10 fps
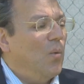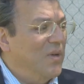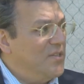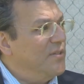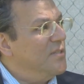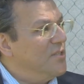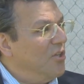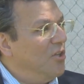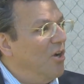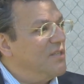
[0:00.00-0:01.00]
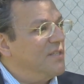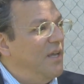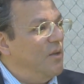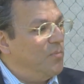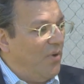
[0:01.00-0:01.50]
Well, it's a, it's a large
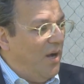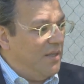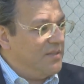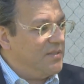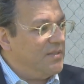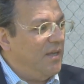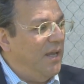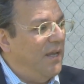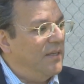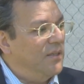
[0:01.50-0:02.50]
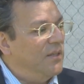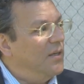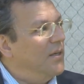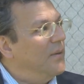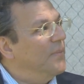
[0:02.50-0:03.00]
scale bronze, and
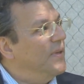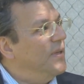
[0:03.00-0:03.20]
uh,